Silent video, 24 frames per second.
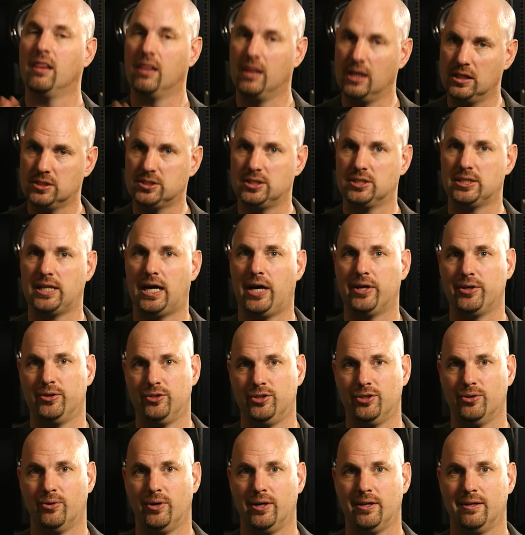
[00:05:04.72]
this is how you
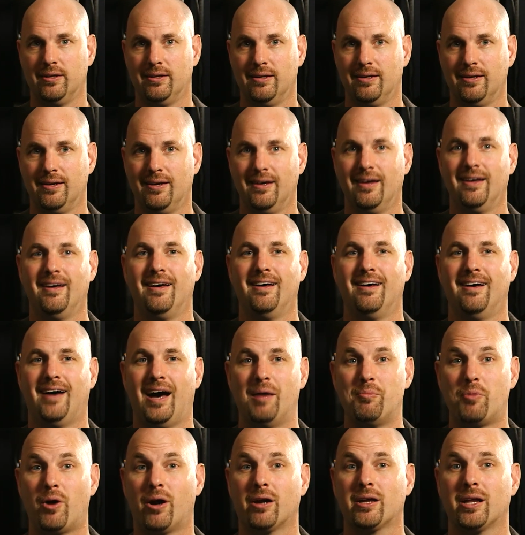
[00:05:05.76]
do it.
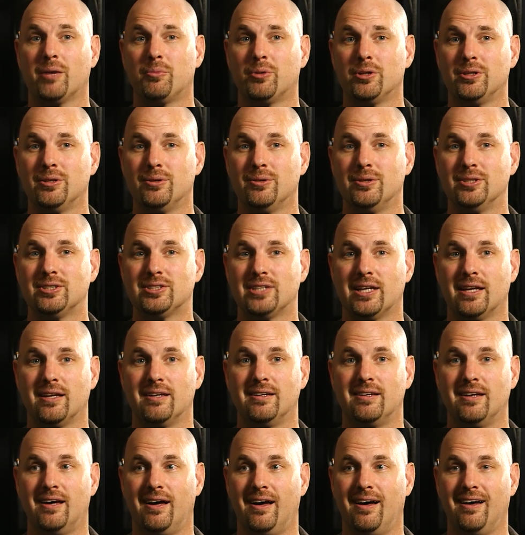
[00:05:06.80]
I'm Mark Edward Lewis,
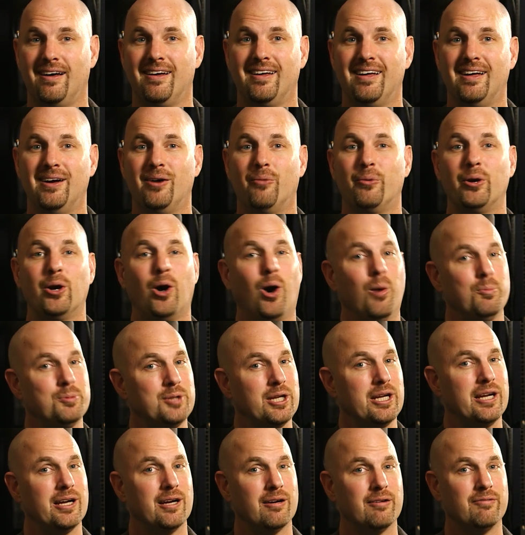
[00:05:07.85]
and uh, we hope
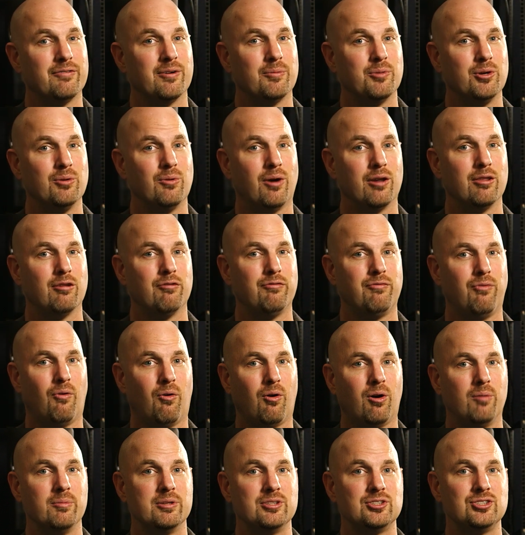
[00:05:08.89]
to hear from you on the
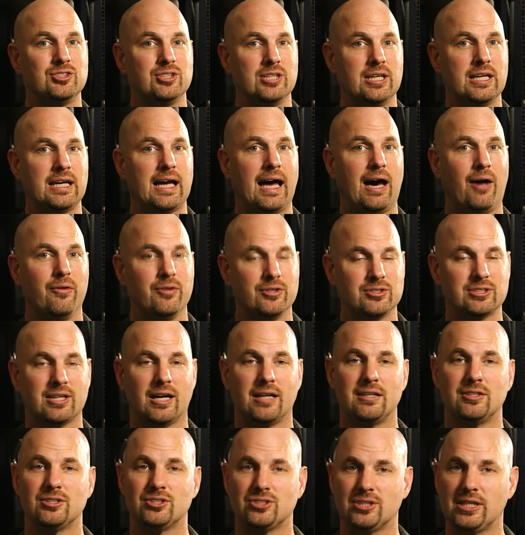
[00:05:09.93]
forum and seeing how this
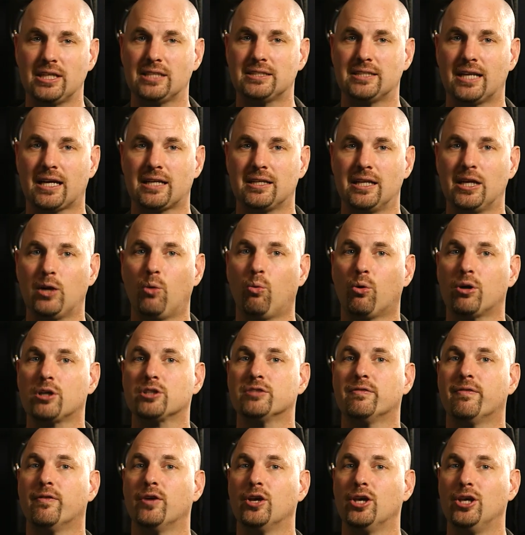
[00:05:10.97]
kind of sync technique
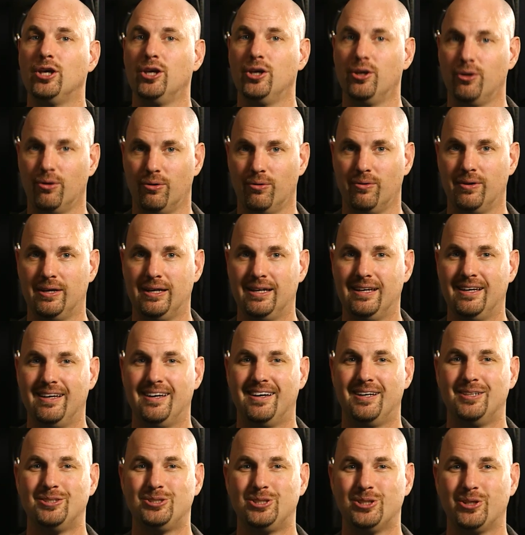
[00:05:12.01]
works for you.
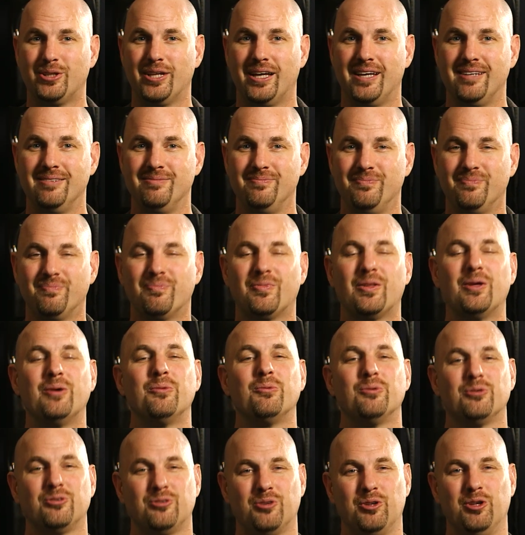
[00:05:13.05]
Until then,
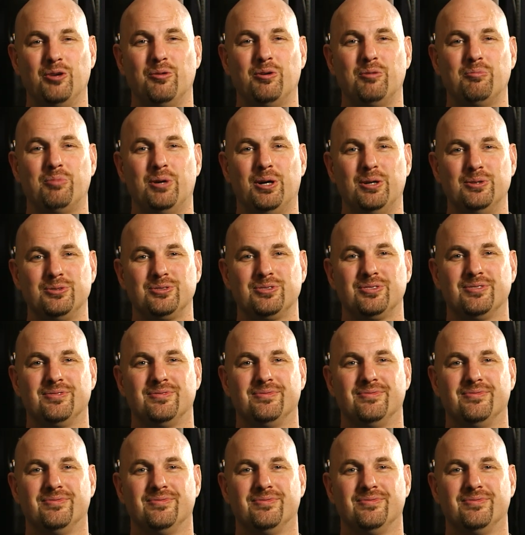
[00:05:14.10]
we'll see you in post.